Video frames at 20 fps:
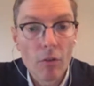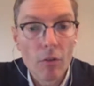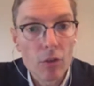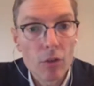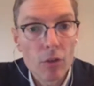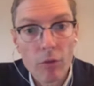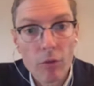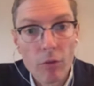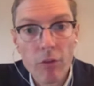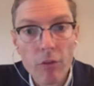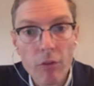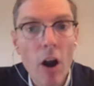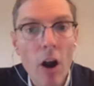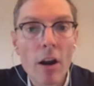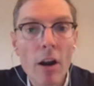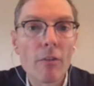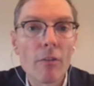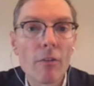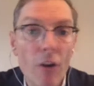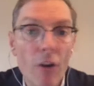to
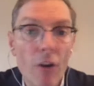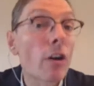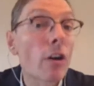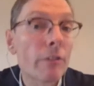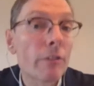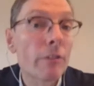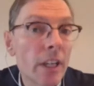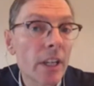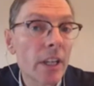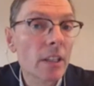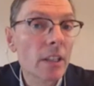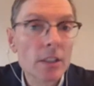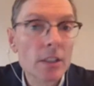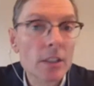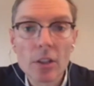far afield, to